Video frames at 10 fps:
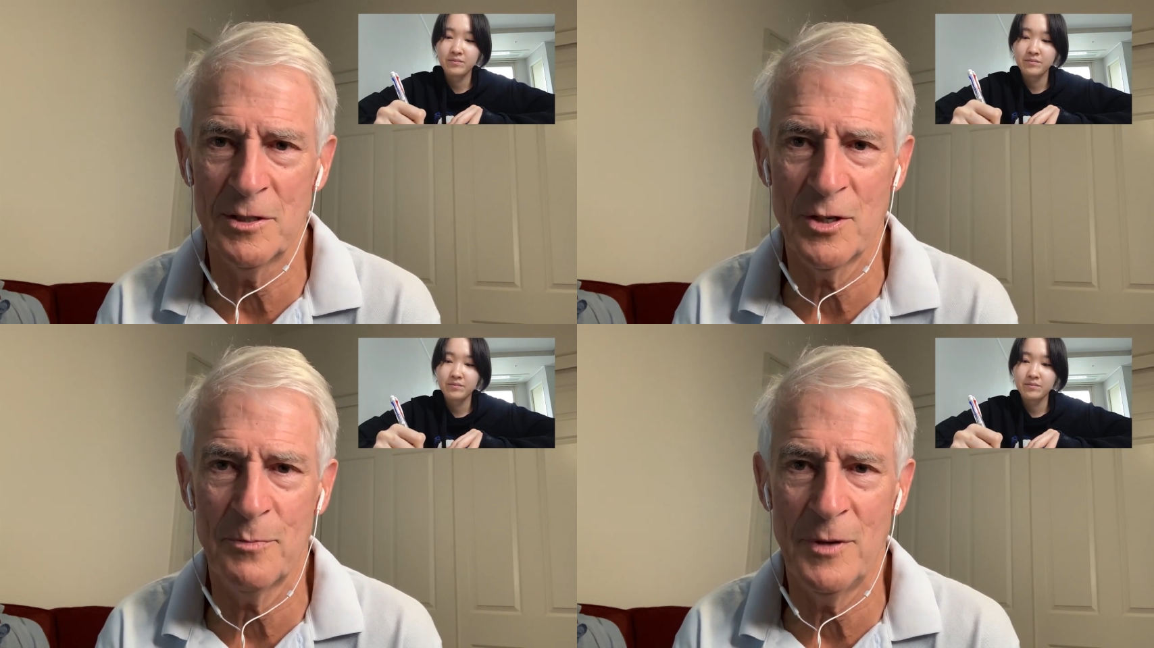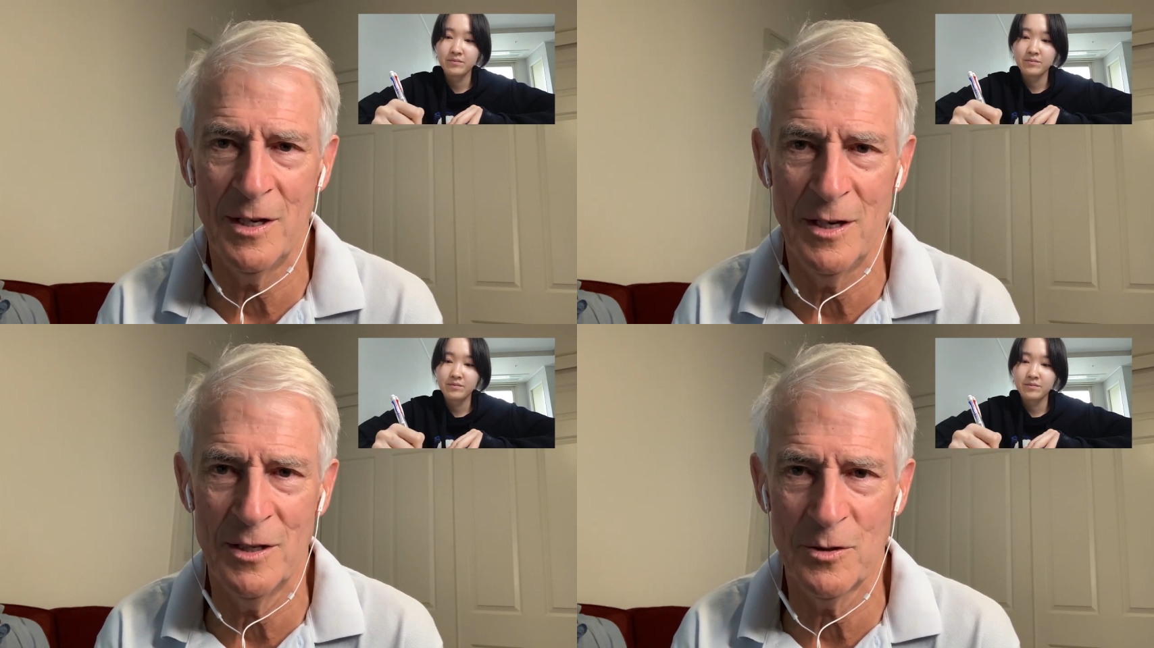Speaker 1: in
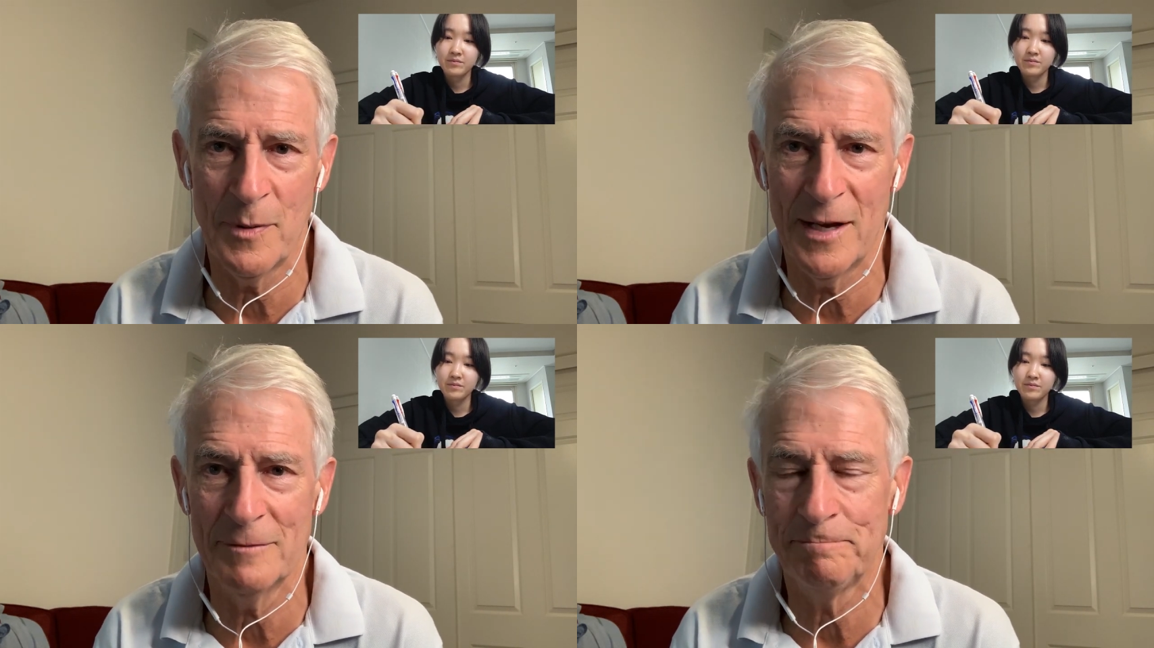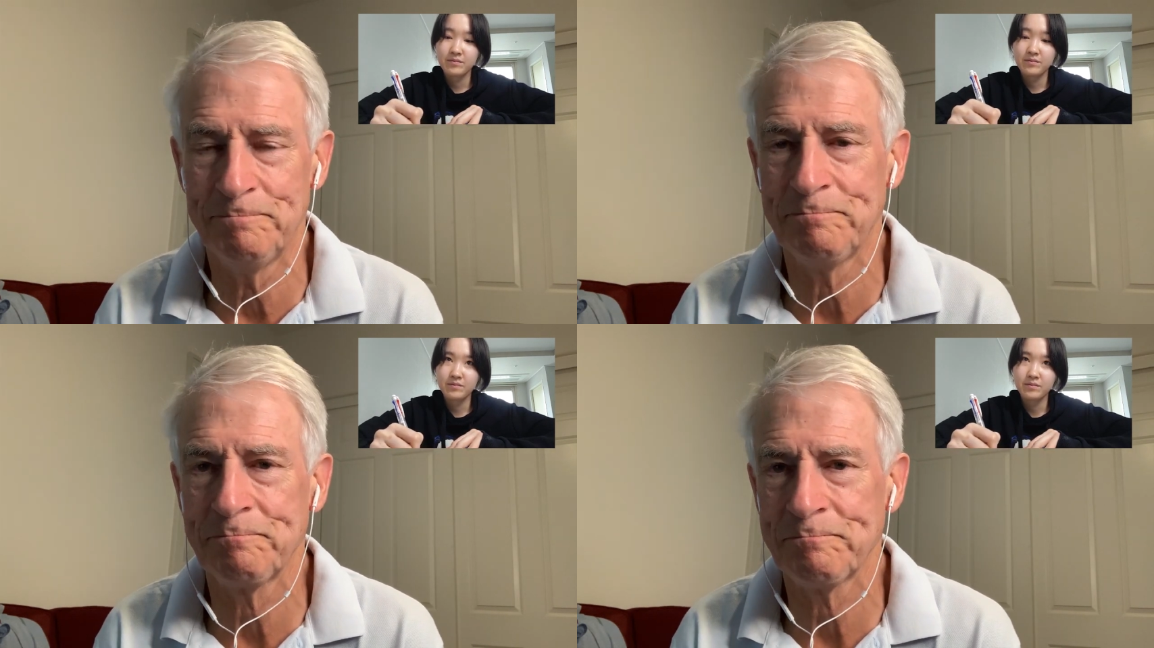Japan.
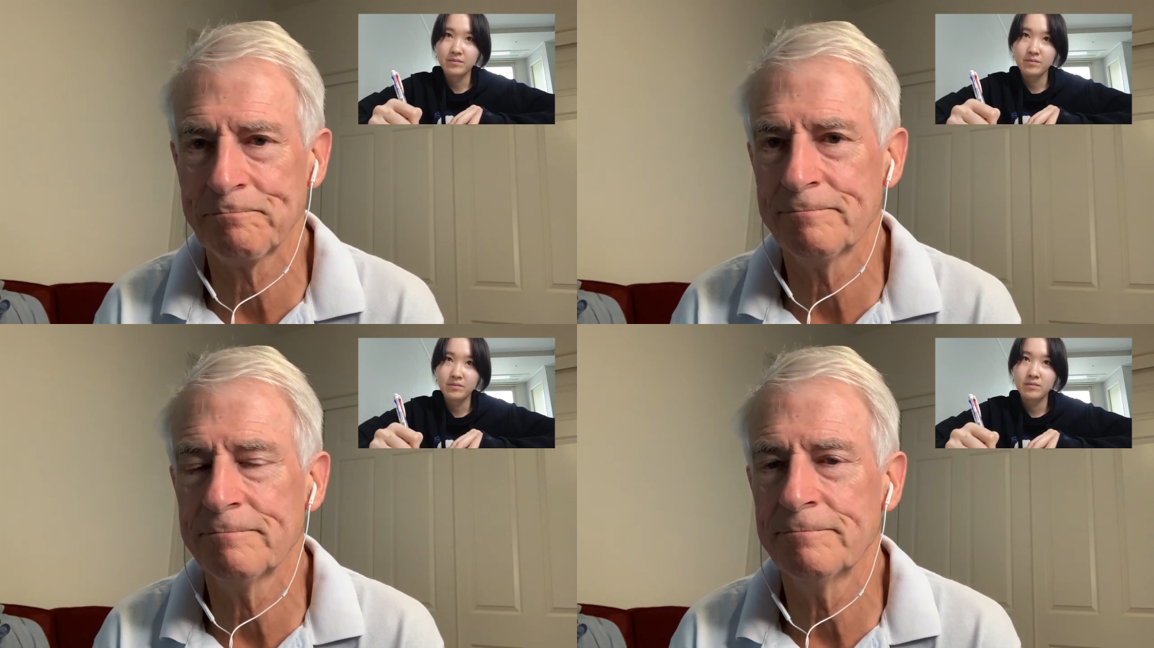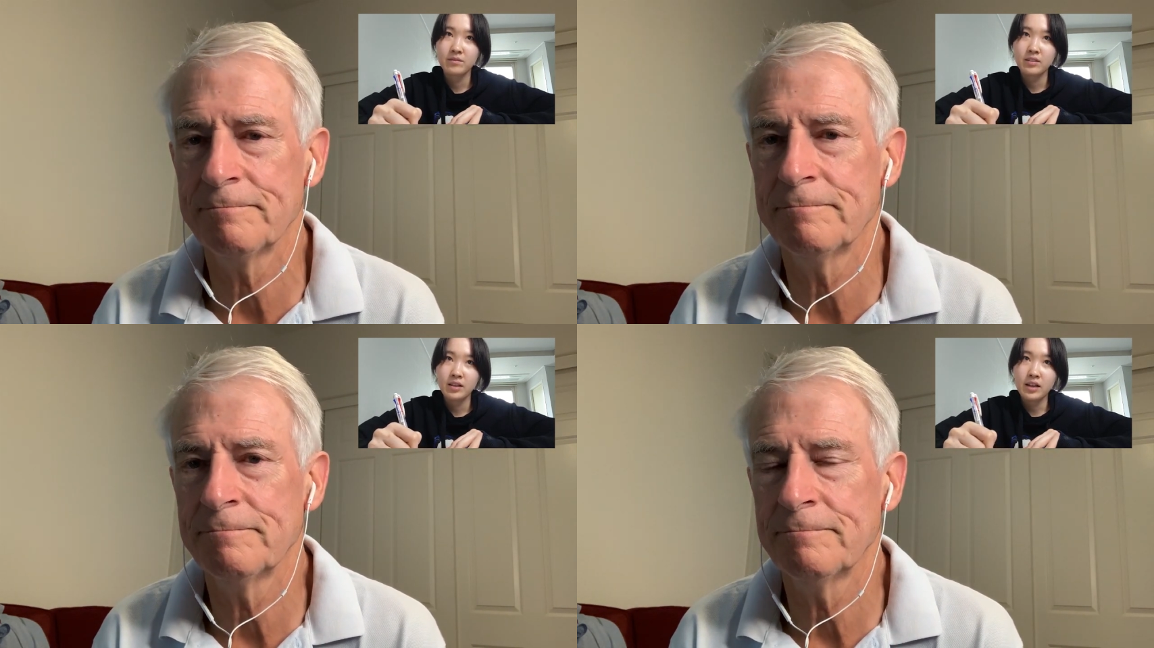
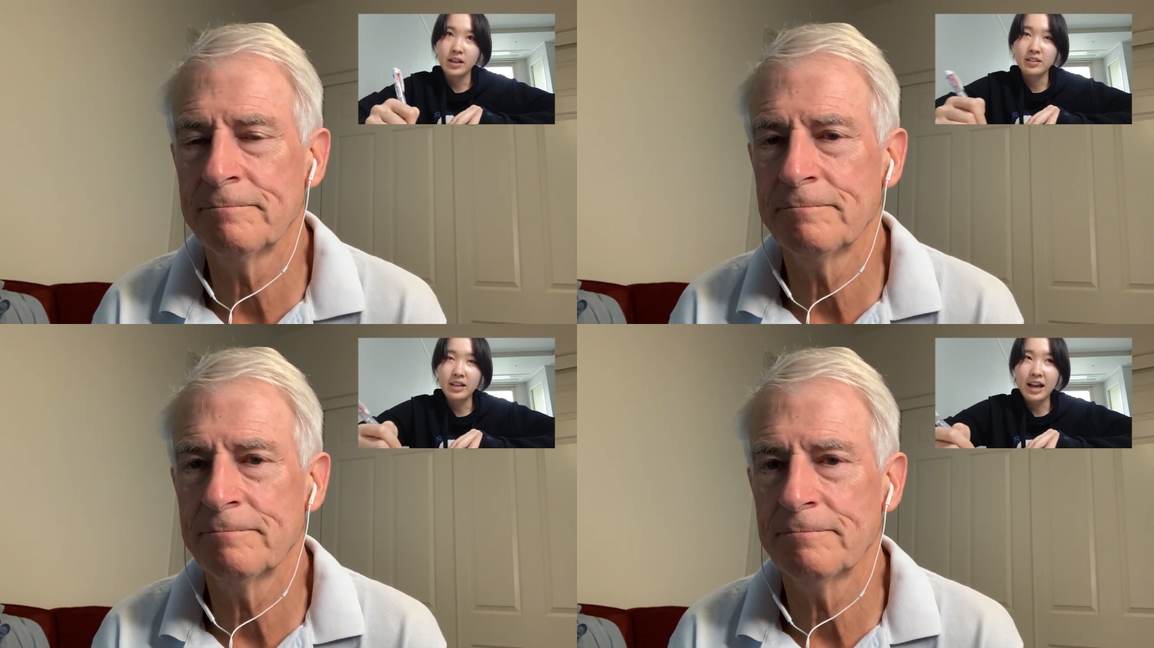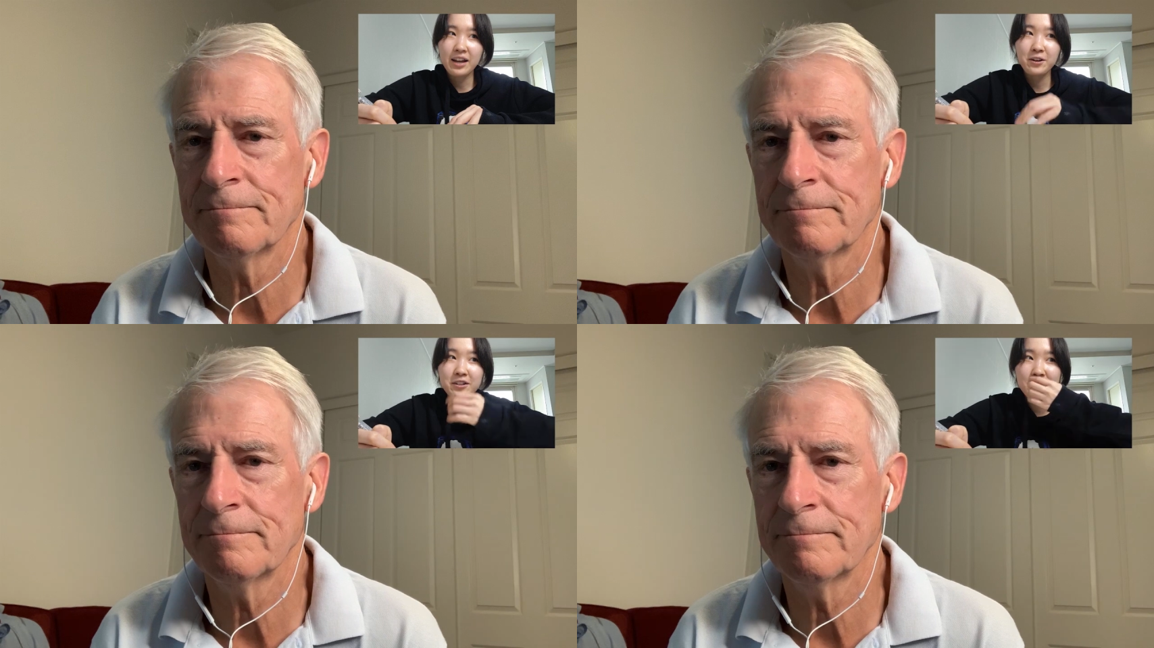And I
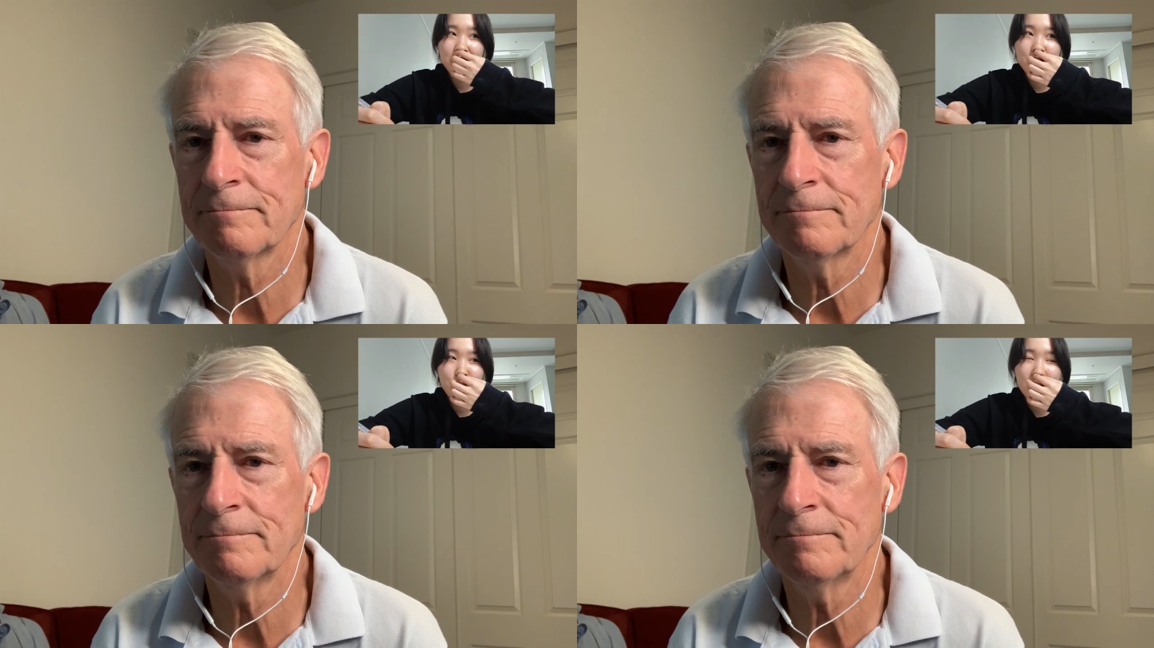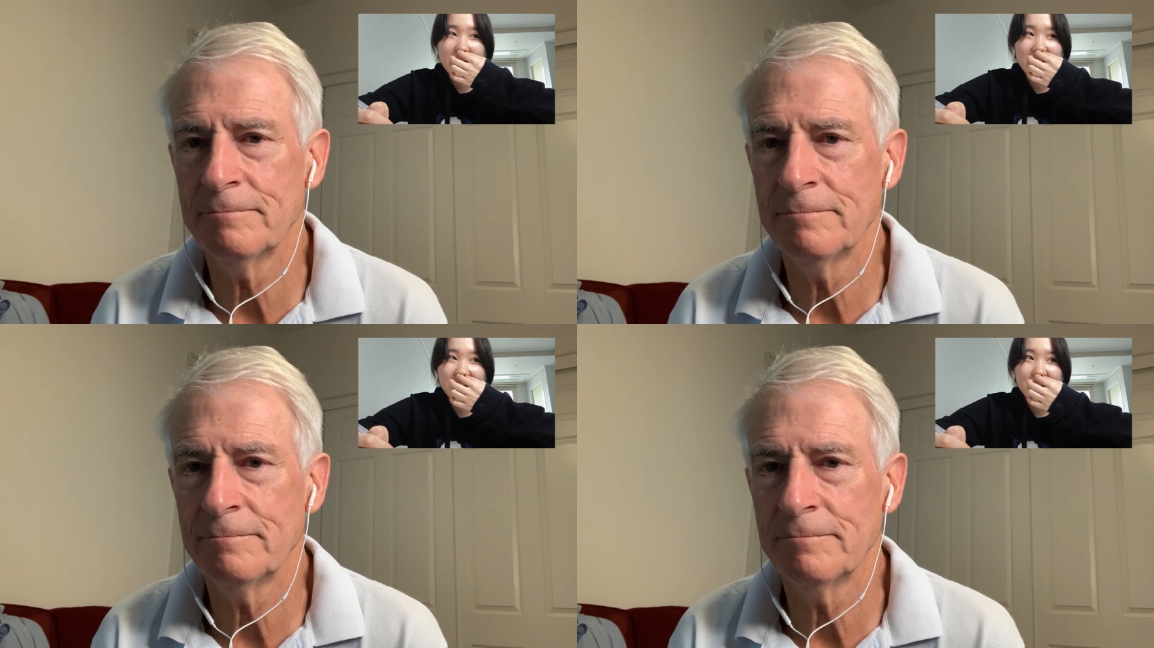heard you speak